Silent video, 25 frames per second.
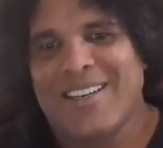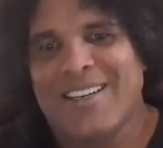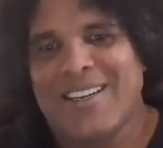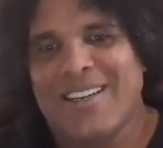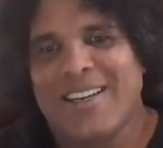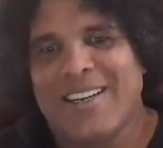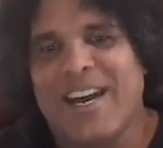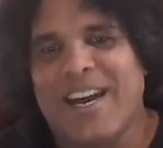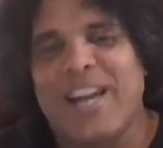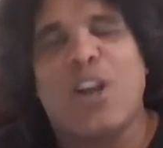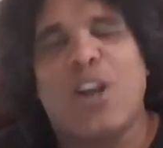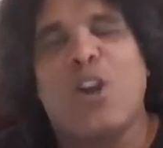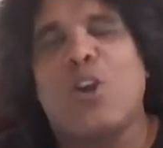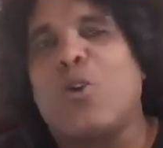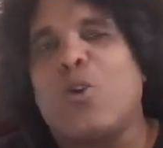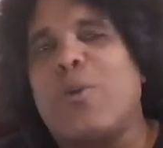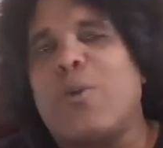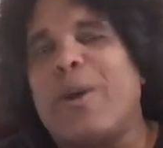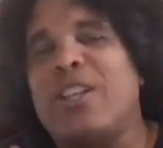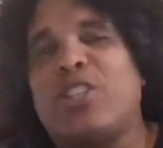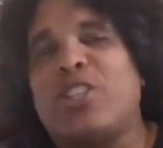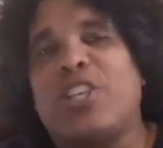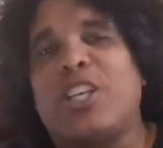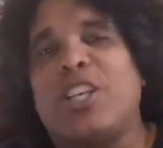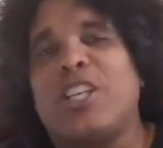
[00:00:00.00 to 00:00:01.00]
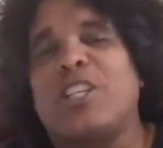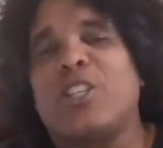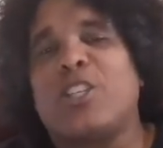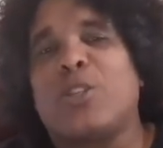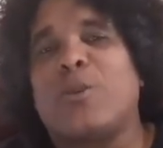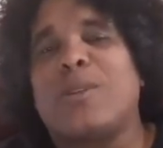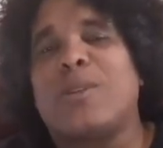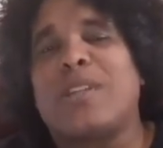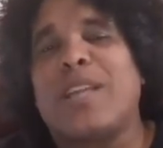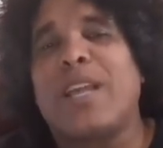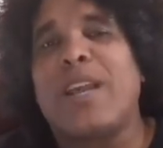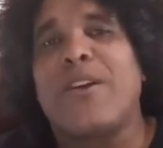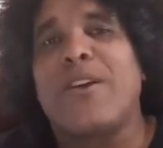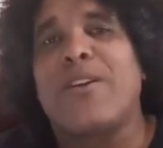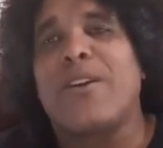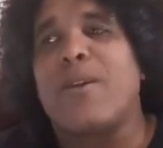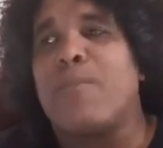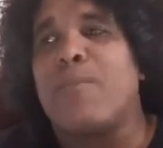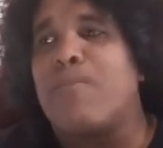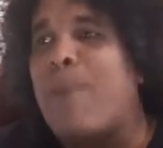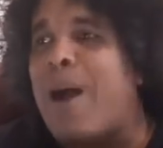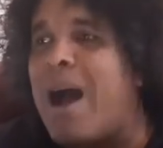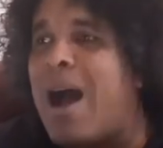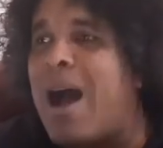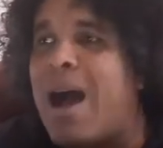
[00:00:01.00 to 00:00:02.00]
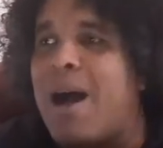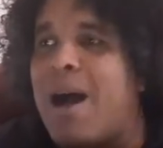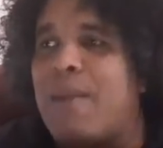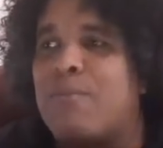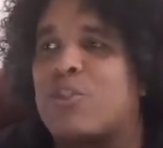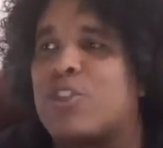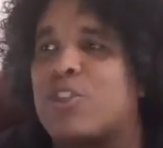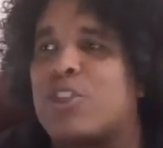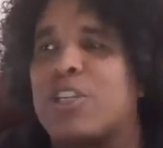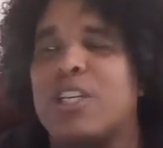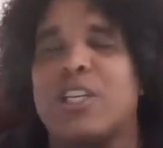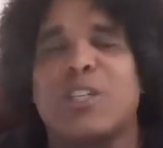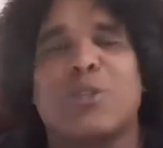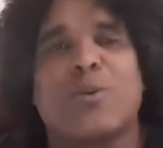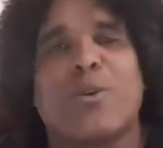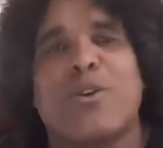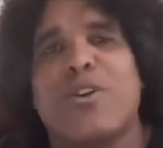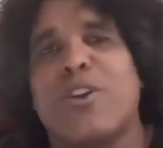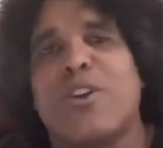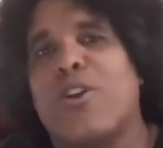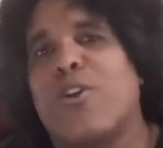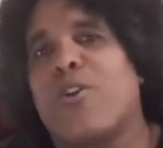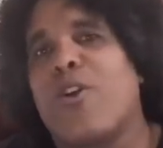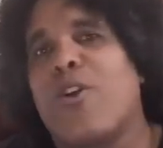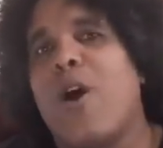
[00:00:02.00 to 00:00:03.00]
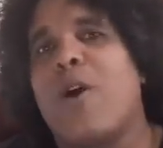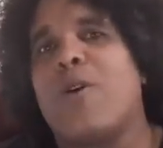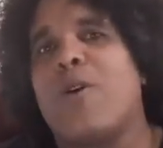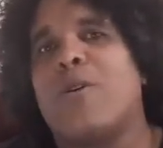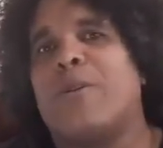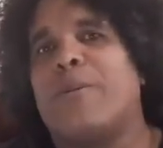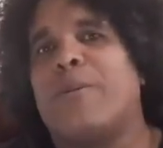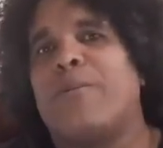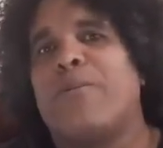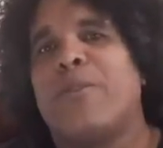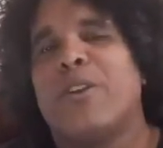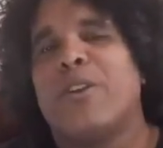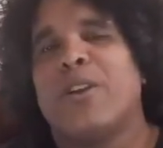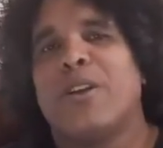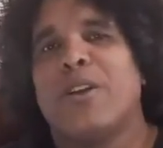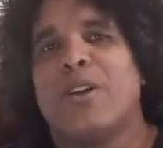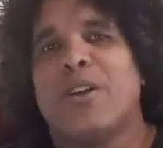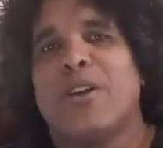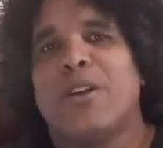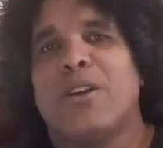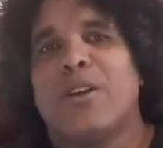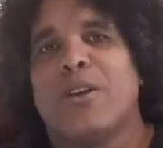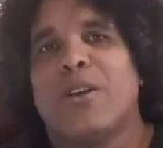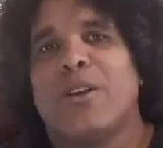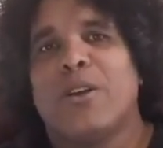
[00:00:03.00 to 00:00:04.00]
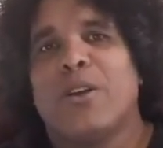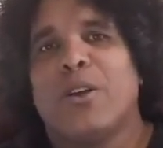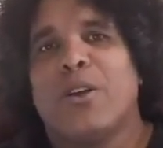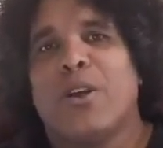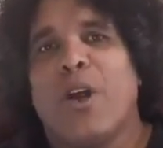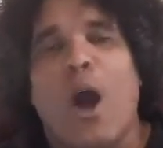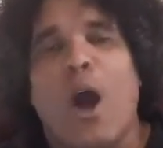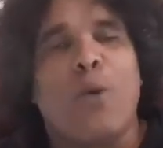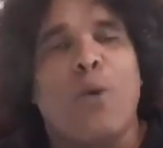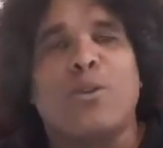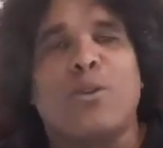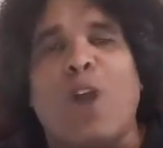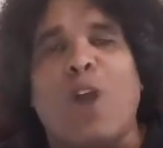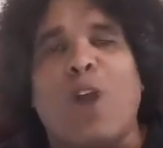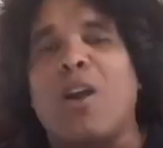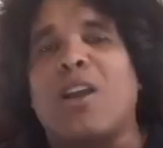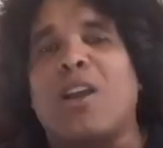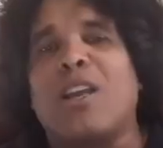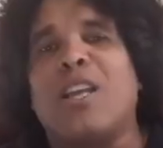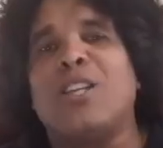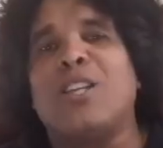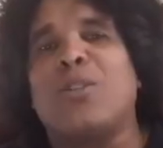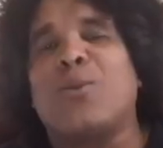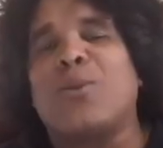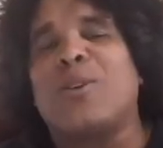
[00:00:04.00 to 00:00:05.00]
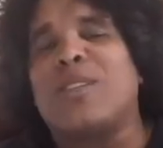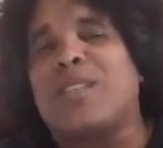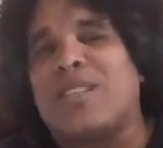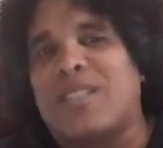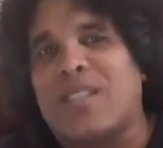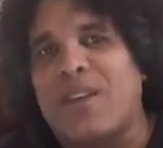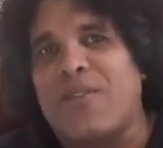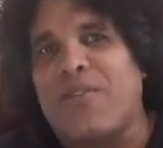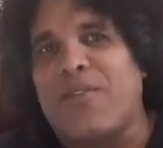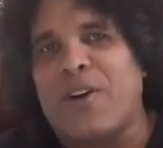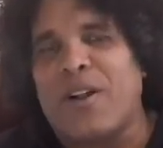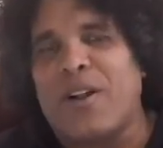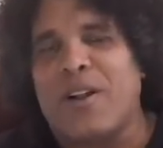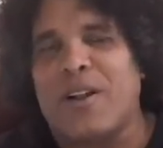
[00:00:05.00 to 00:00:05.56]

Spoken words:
And look, when Jesus was here and palm trees were on the ground, how donkeys were civil.